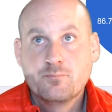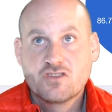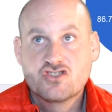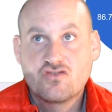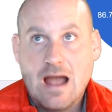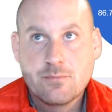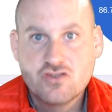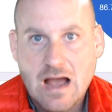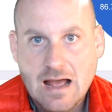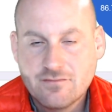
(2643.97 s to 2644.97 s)
Scrap
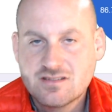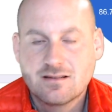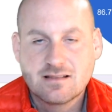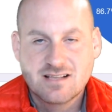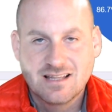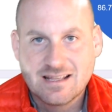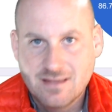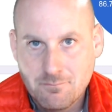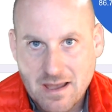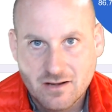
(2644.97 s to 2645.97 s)
drives, that's
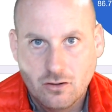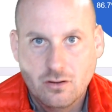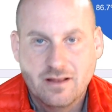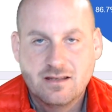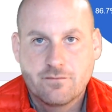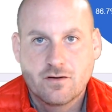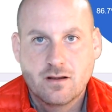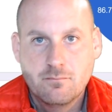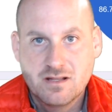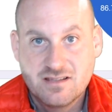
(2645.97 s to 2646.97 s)
collecting metal and
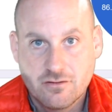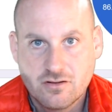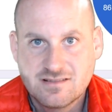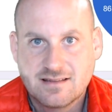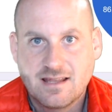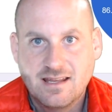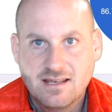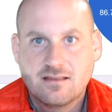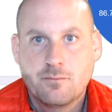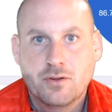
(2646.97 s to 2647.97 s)
different materials that they
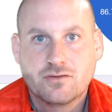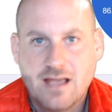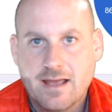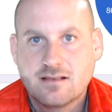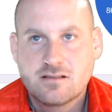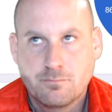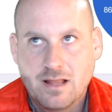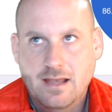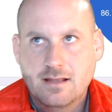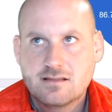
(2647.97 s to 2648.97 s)
needed to build tanks and
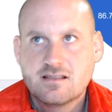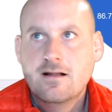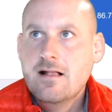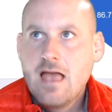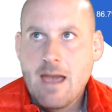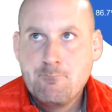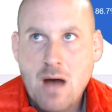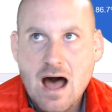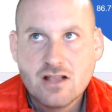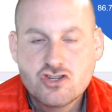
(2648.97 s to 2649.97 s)
planes. And
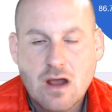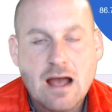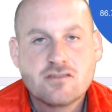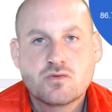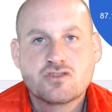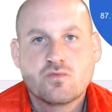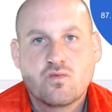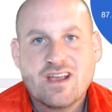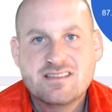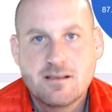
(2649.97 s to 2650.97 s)
bond drives was
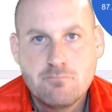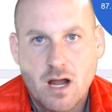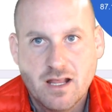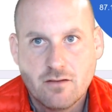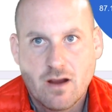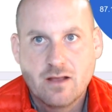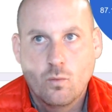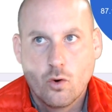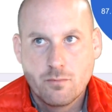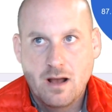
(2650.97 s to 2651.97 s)
raising money, right?
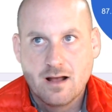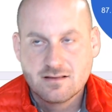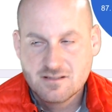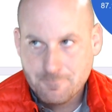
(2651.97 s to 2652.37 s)
War bonds.